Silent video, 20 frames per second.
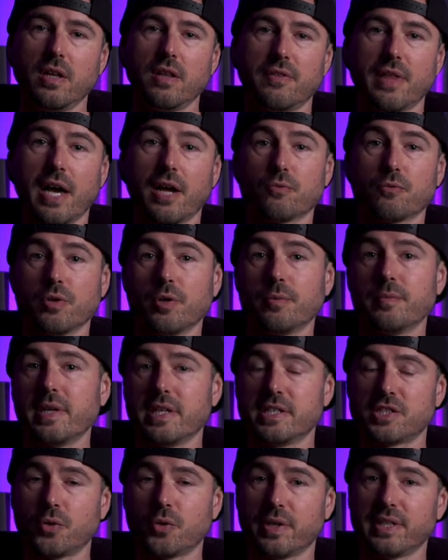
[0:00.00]
that room
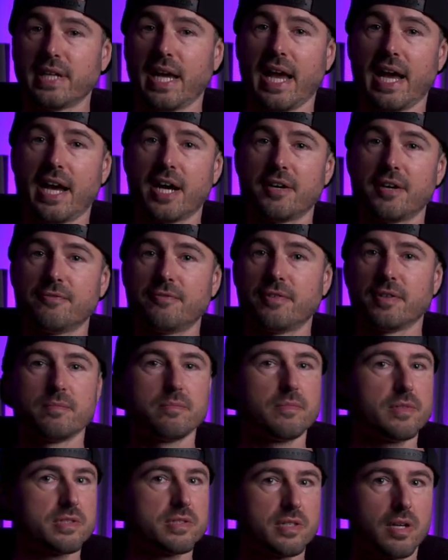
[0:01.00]
is going to have
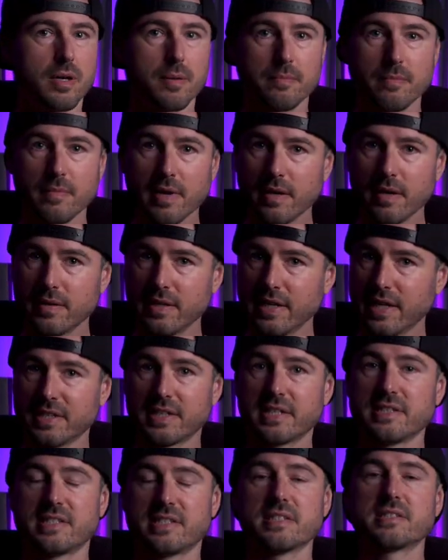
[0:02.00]
some
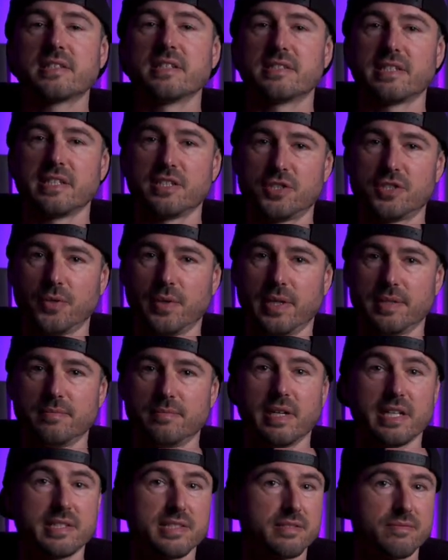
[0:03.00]
inconsistencies to it.
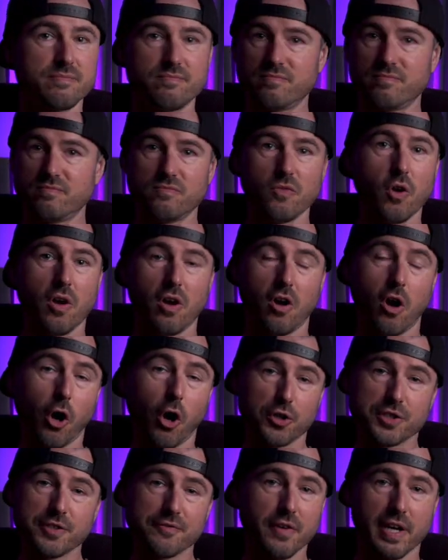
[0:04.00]
It's
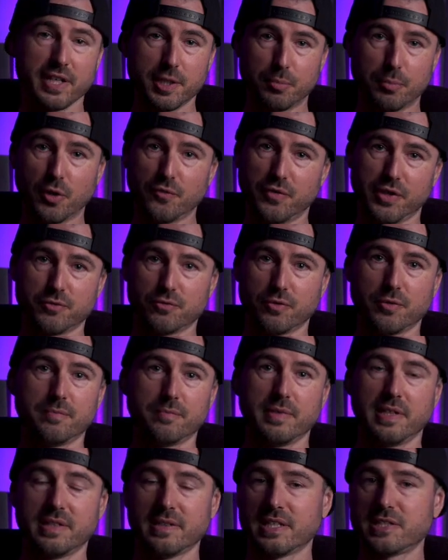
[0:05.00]
Hard to find a perfect room
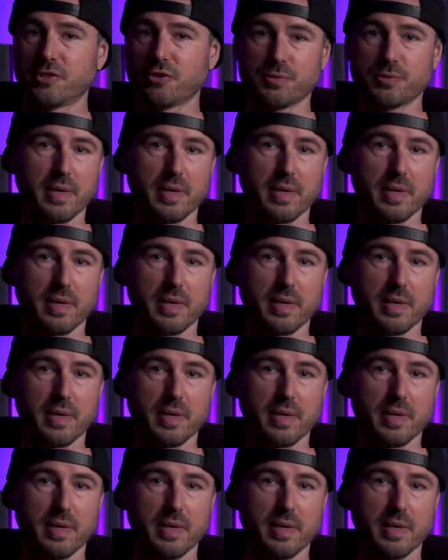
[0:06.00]
unless you're